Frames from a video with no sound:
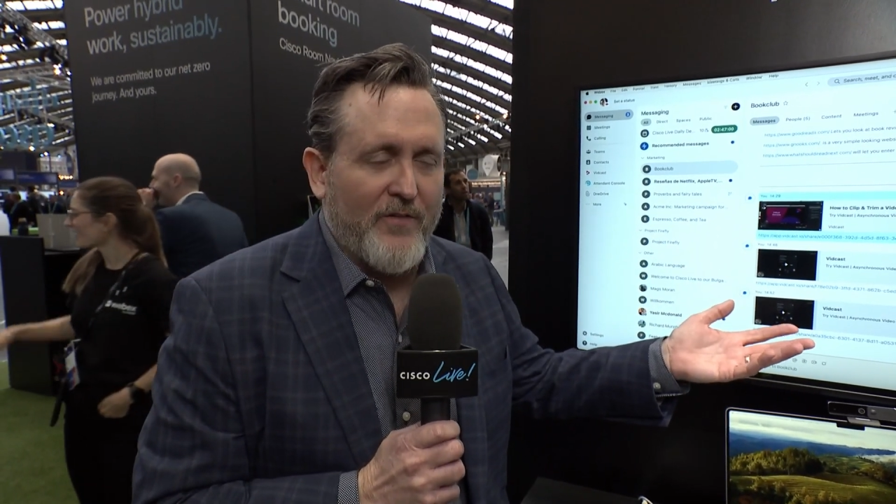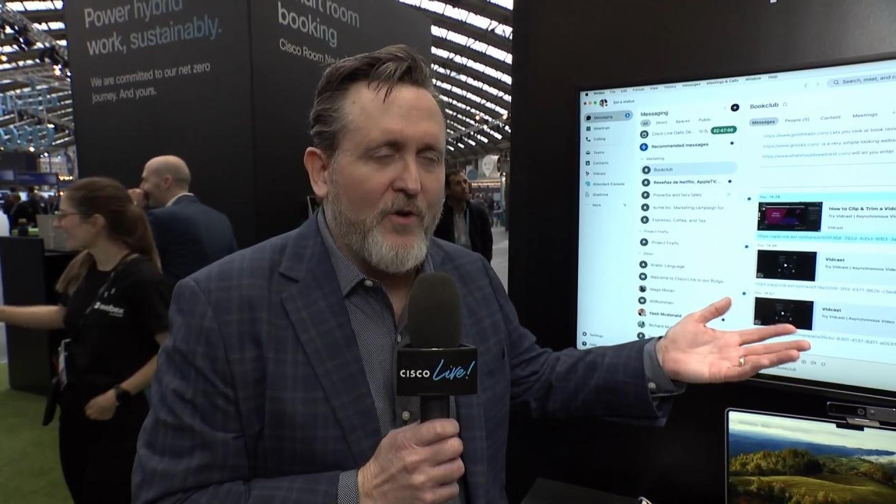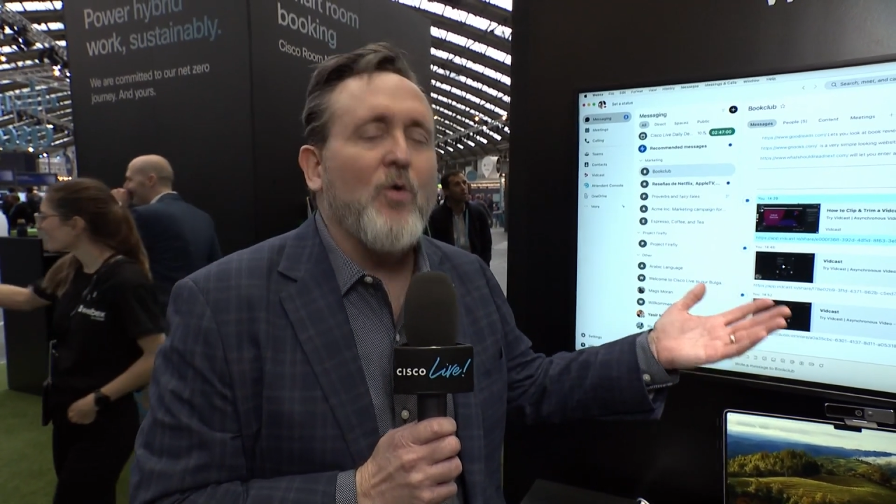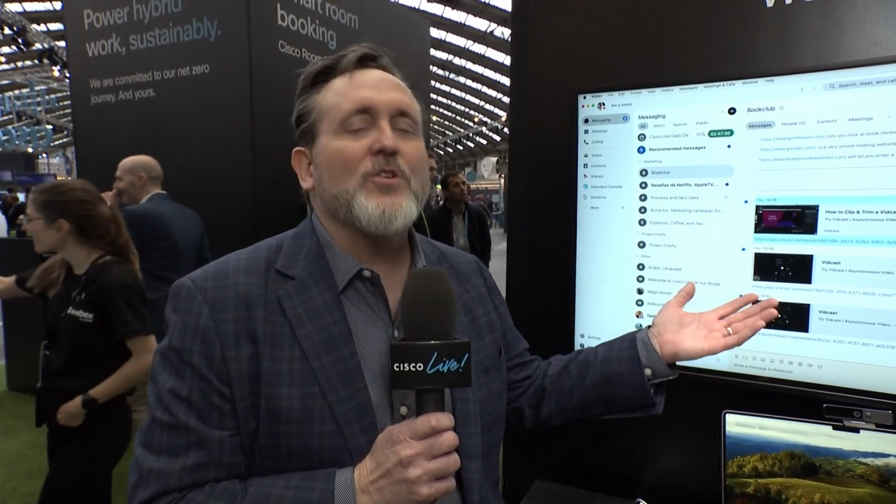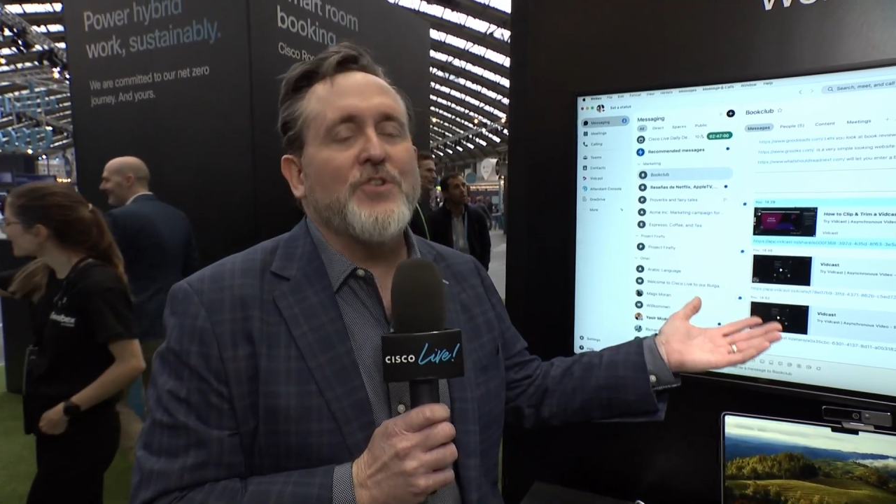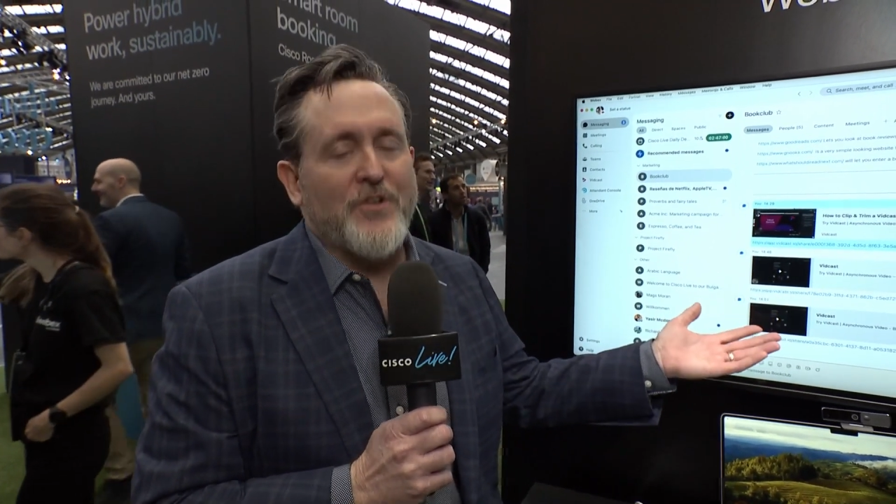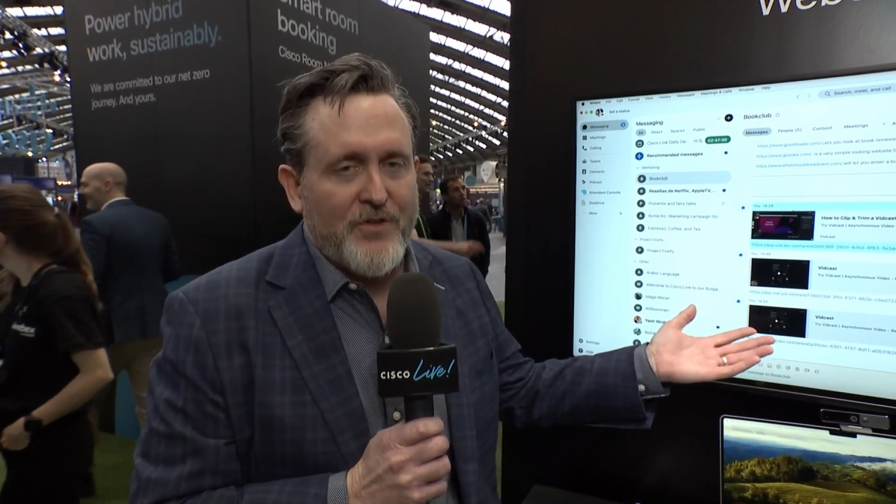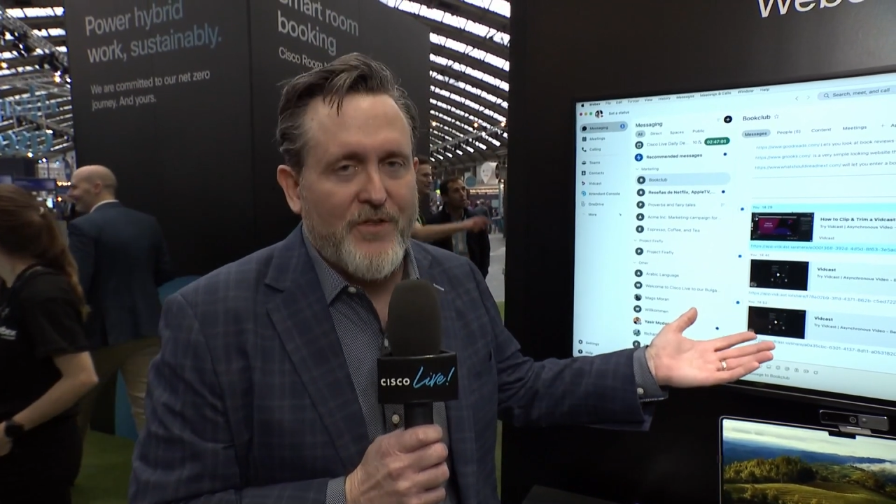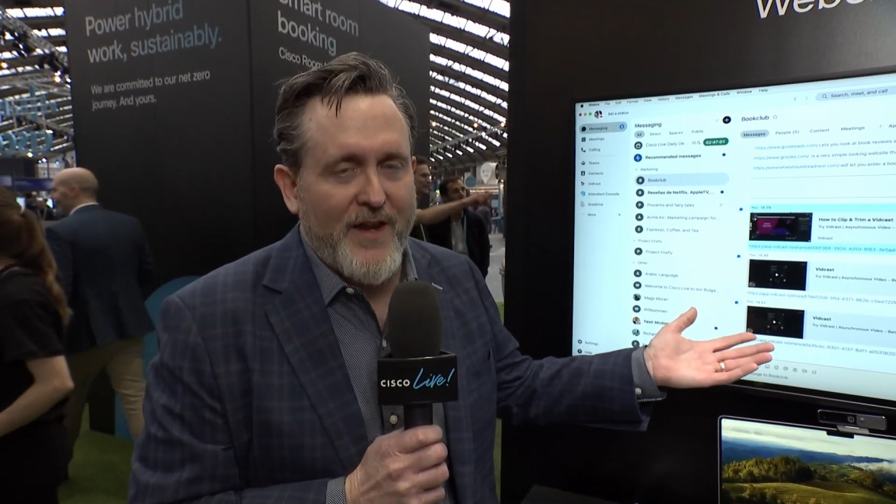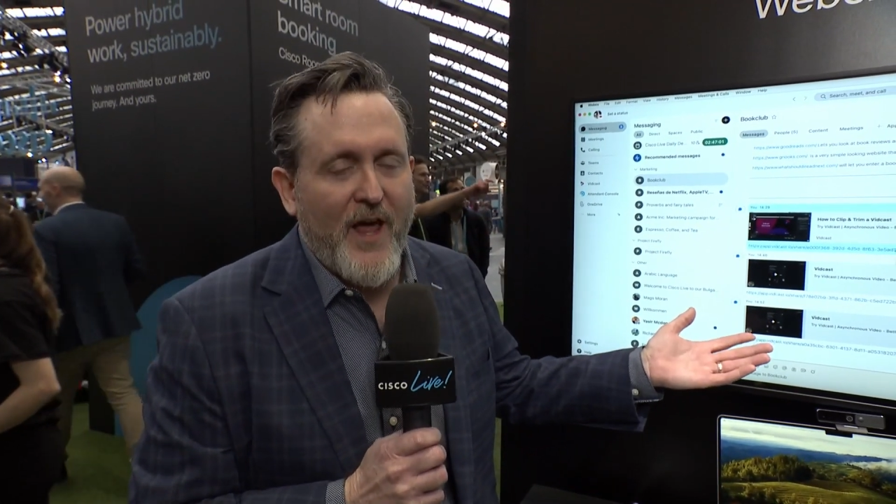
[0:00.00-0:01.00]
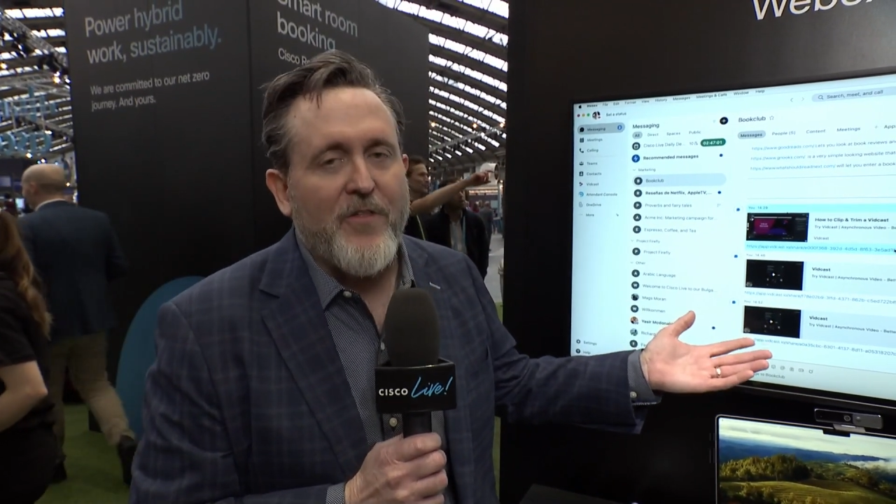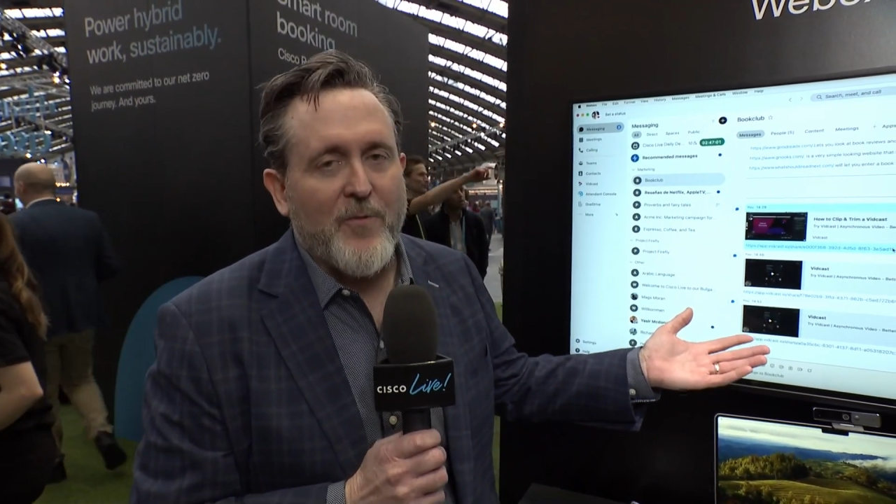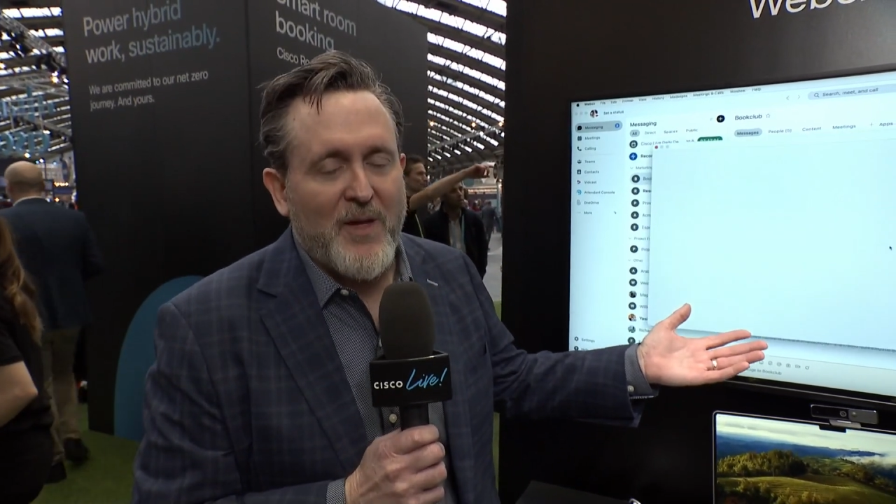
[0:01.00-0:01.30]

Of course you can do that other